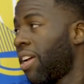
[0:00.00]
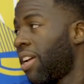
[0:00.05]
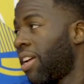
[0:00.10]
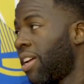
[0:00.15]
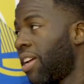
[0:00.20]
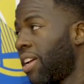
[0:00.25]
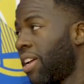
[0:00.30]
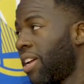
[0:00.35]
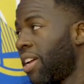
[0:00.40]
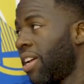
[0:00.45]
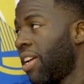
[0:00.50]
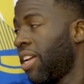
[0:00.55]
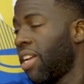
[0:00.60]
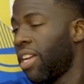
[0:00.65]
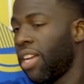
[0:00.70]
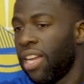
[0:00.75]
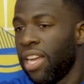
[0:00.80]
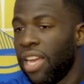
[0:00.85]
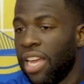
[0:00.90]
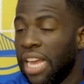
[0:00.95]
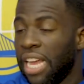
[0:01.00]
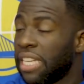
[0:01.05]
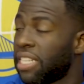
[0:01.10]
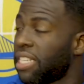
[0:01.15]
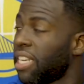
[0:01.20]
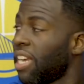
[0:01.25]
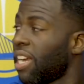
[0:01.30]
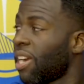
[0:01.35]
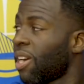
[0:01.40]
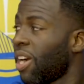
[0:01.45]
Or is he? Is
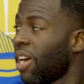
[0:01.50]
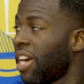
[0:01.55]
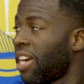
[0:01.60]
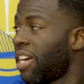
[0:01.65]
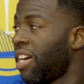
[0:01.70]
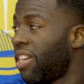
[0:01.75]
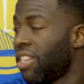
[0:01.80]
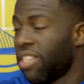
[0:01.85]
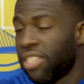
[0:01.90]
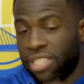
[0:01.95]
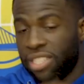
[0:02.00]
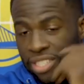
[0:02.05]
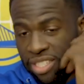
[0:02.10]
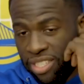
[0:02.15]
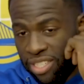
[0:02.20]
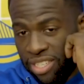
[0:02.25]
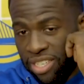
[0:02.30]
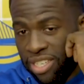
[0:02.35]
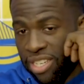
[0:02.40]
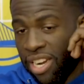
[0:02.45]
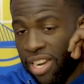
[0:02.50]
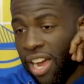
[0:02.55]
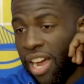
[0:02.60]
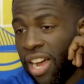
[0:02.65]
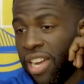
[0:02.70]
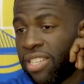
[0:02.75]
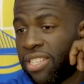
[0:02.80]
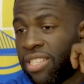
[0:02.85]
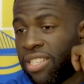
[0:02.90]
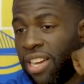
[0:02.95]
he a good coach? Yeah.
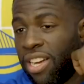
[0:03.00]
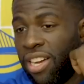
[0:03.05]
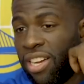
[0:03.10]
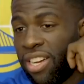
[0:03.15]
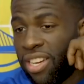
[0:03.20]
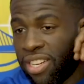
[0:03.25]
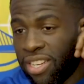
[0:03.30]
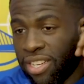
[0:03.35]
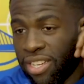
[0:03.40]
Nah, he sucks.